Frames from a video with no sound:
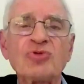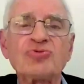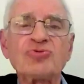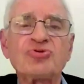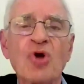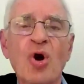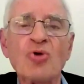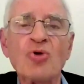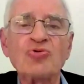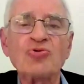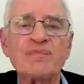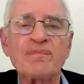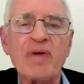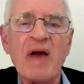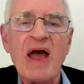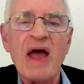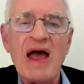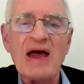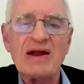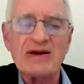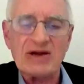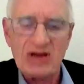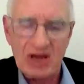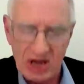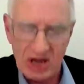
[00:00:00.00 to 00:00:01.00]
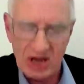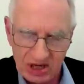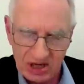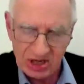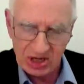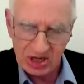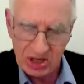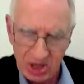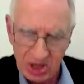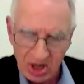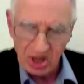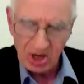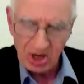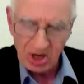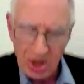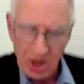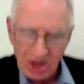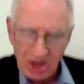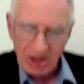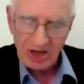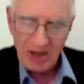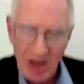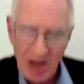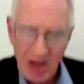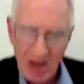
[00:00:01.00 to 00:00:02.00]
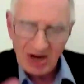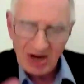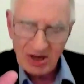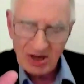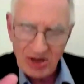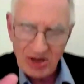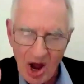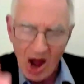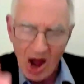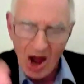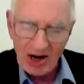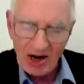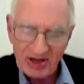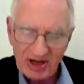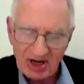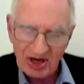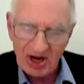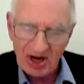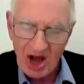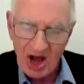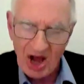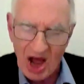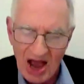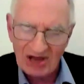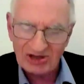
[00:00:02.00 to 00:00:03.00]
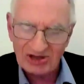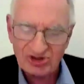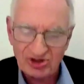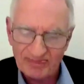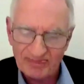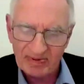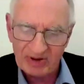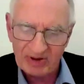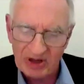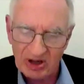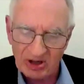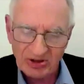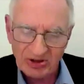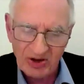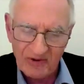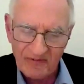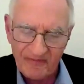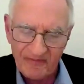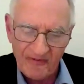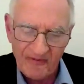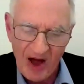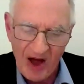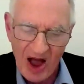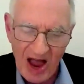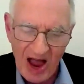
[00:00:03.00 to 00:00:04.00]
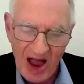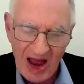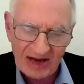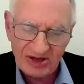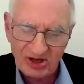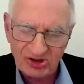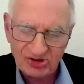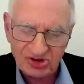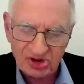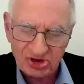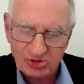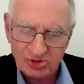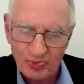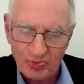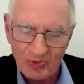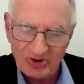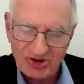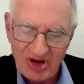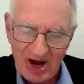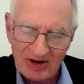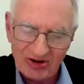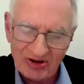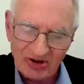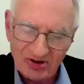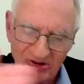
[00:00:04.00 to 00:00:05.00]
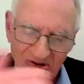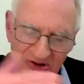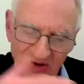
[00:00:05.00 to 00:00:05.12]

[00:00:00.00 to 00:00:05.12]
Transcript: don't panic. You aren't in a hospital. You're fine. You just went down a